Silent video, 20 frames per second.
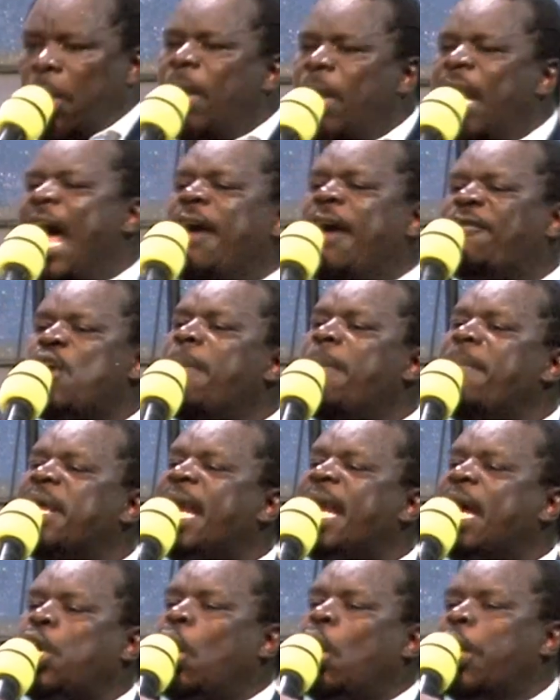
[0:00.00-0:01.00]
you will have your
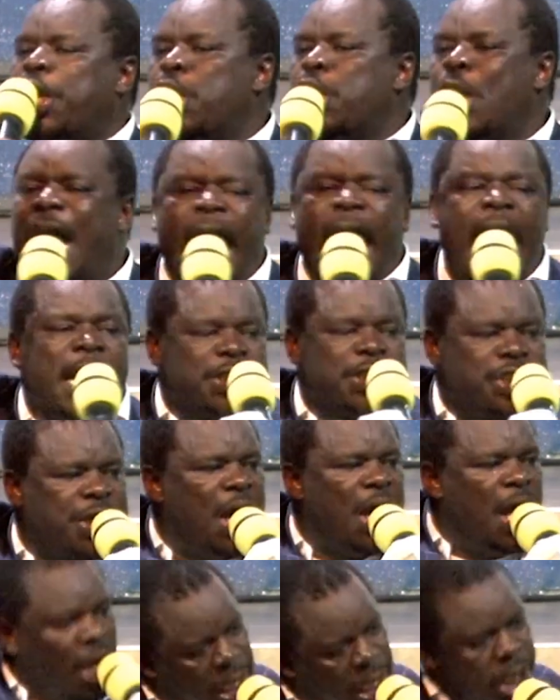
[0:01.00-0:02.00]
miracle in your
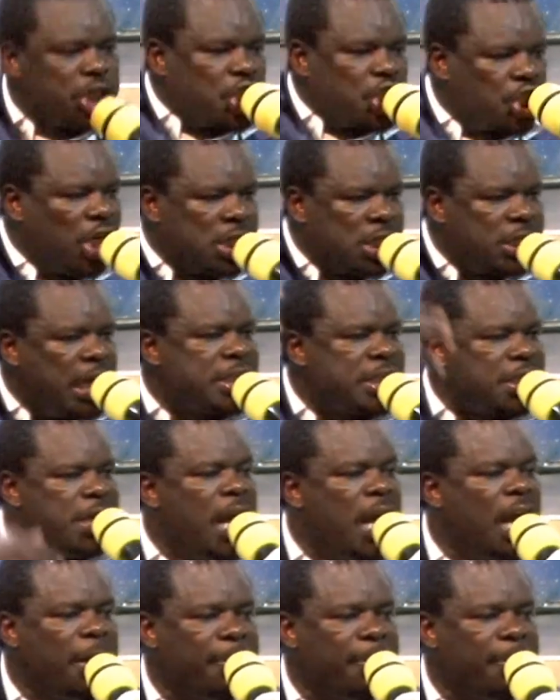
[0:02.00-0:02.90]
hands in Jesus'